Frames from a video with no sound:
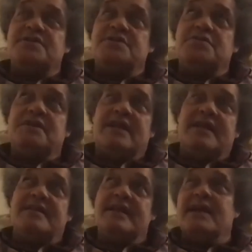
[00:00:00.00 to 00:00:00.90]
And so it
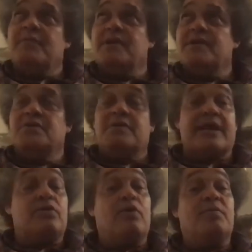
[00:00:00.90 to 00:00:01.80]
means when you say
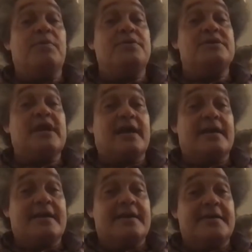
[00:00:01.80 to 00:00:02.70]
in the bar,
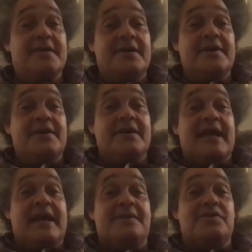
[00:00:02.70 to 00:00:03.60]
well, I'm a
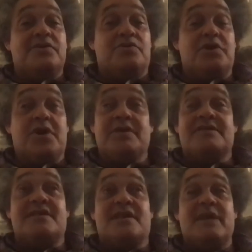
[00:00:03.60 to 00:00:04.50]
university student and I think
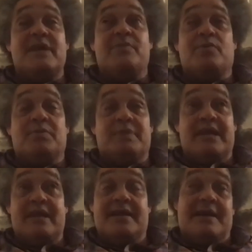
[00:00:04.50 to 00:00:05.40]
I want to do like
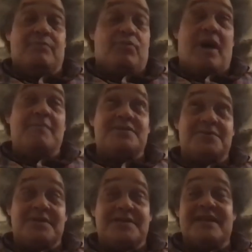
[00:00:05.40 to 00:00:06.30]
choral music.
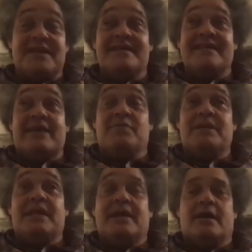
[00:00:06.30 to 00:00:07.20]
And
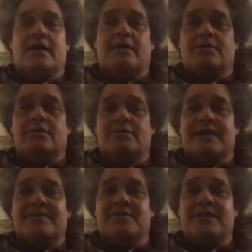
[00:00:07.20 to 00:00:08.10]
you'll notice that
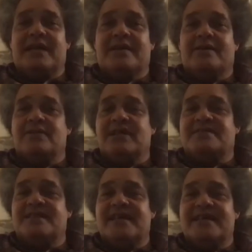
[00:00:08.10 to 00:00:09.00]
people will be,
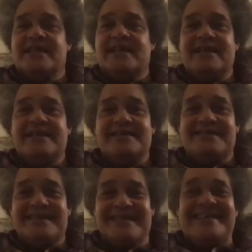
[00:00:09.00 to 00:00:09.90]
I promise you this,
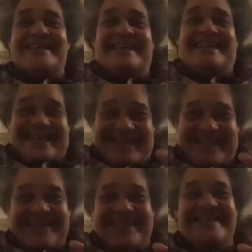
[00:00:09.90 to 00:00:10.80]
they will be like,
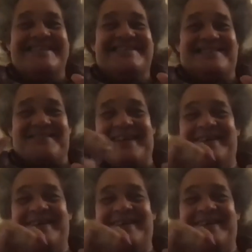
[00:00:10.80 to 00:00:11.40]
oh, and they'll